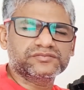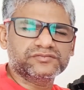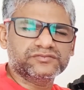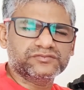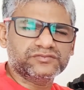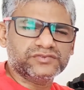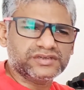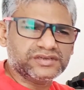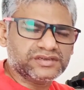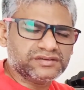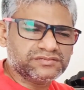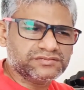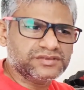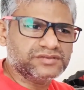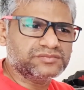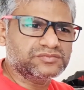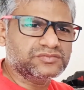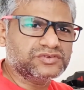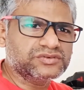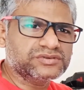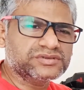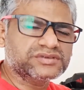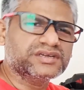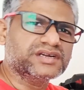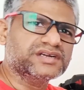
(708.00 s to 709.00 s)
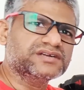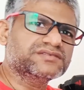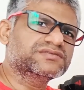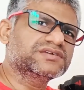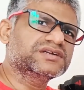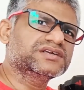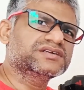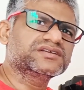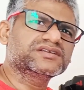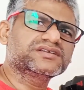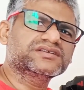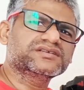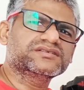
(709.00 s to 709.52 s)
one of the most
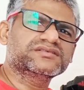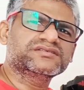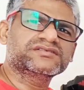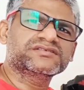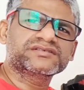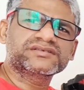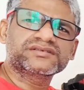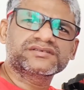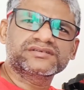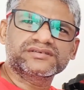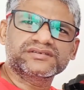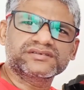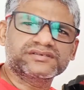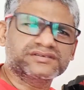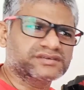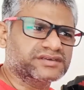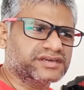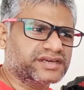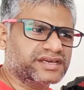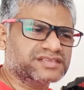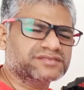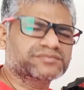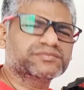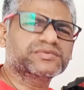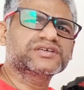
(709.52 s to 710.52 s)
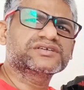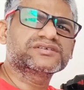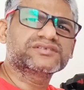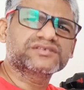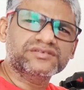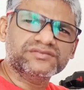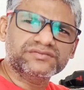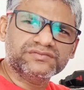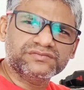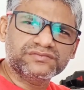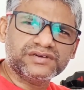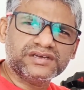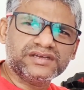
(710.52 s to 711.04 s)
advantageous aspects of
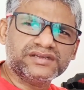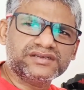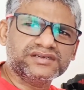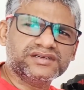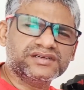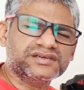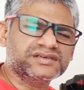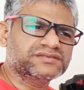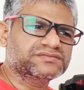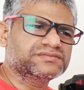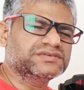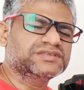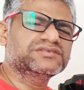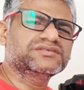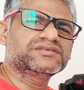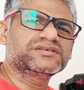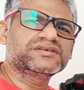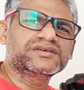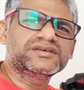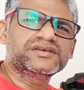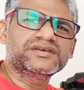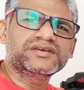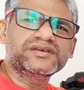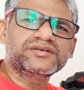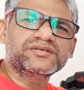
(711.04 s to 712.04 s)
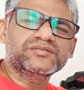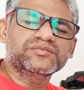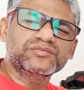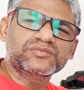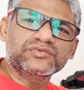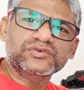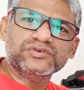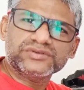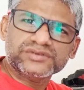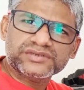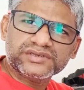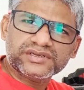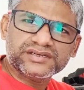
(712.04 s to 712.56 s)
WireGuard, which
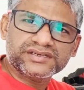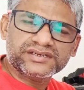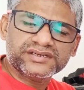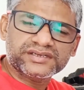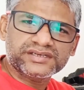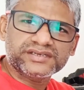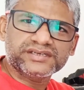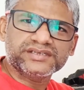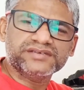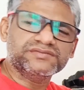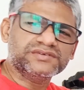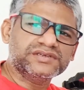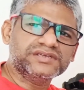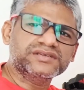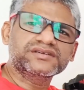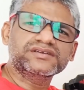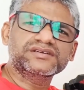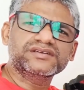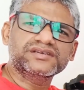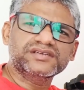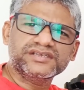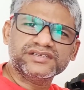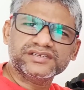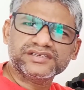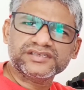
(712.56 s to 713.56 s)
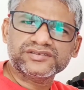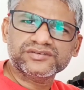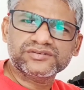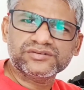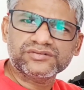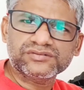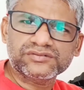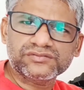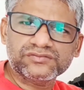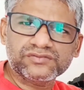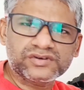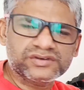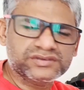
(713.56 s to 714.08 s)
most agreed, even Linux
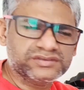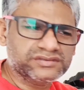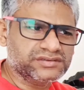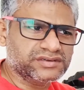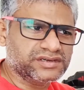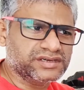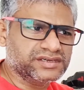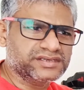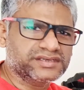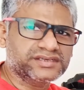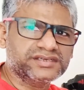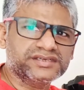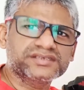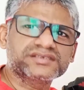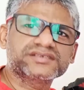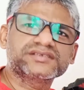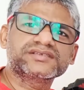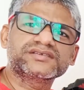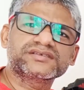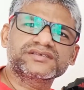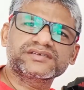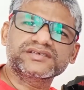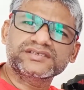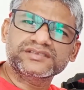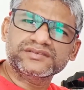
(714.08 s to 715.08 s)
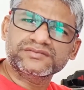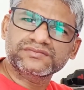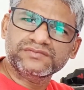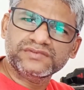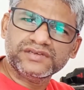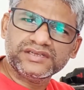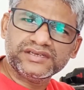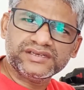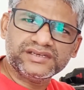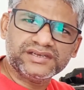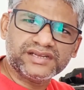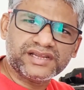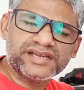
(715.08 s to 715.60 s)
stalwarts agreed, is it's
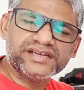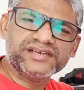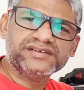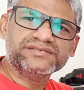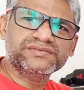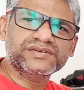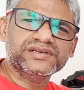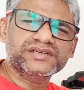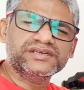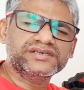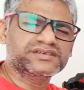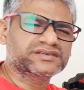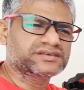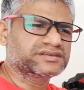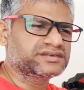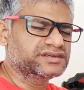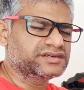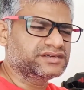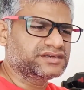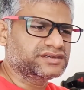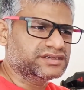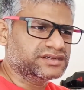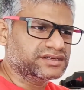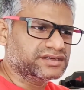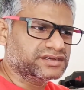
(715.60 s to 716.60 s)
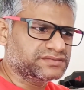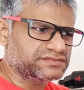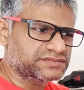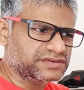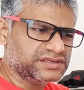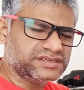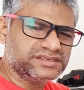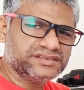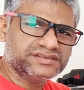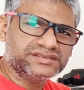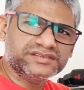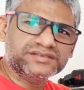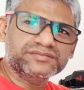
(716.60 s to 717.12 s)
very lightweight,
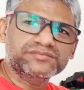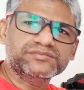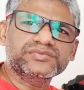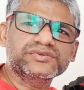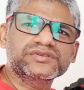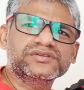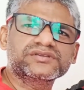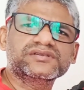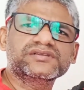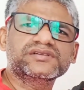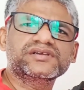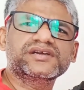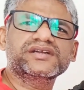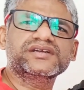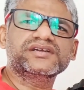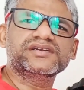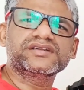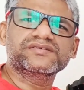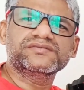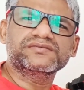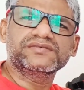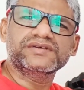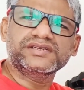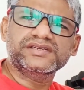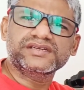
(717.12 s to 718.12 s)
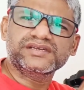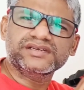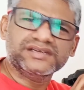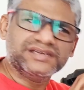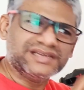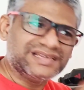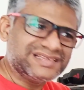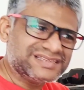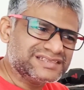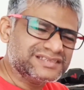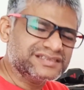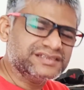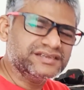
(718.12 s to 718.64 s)
very simple, and a very
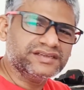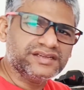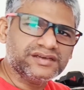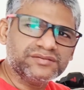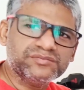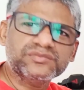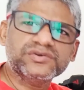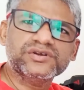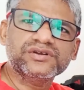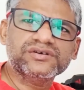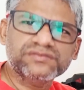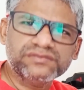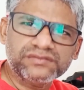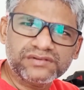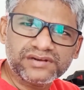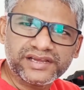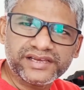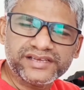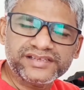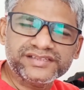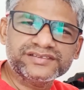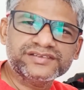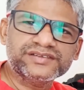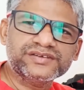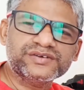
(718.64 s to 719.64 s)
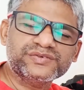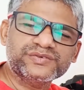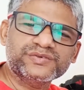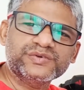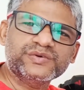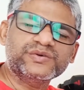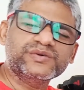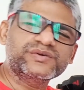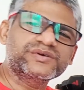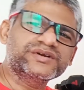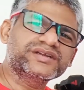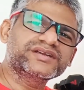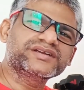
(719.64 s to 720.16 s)
less number of lines of
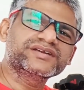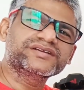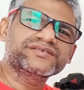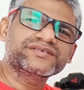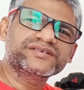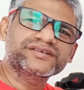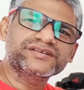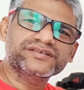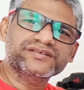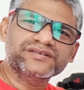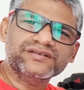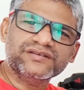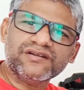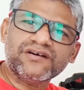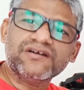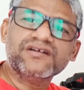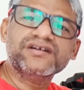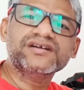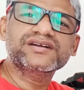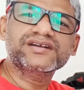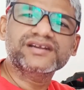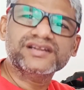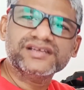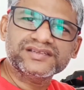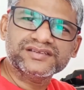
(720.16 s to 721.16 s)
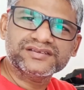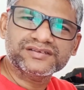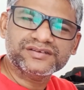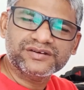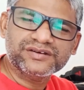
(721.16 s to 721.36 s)
code, and a lot less